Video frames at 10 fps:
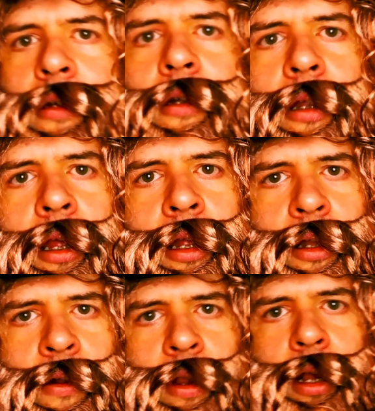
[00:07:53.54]
to
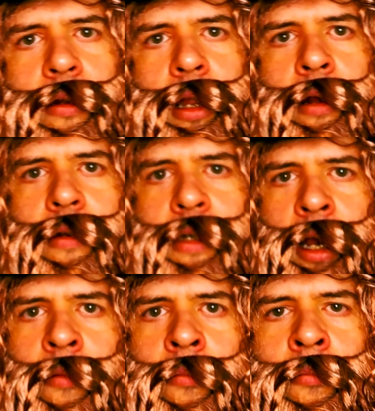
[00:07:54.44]
look
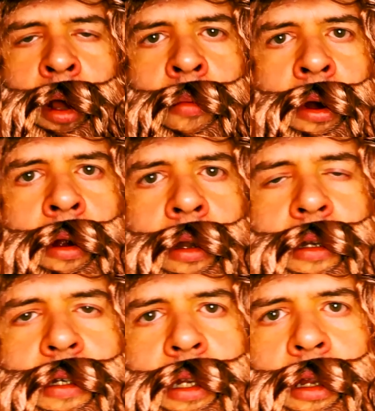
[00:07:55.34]
outside my bar
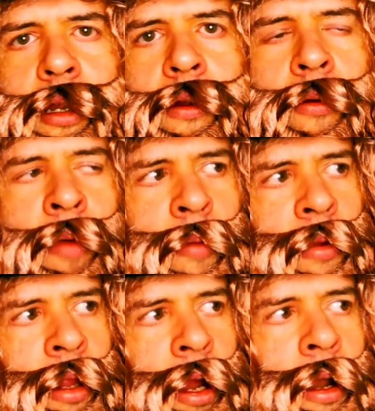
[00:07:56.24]
to see who might
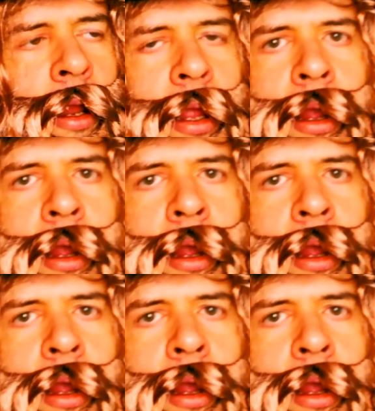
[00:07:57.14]
be there,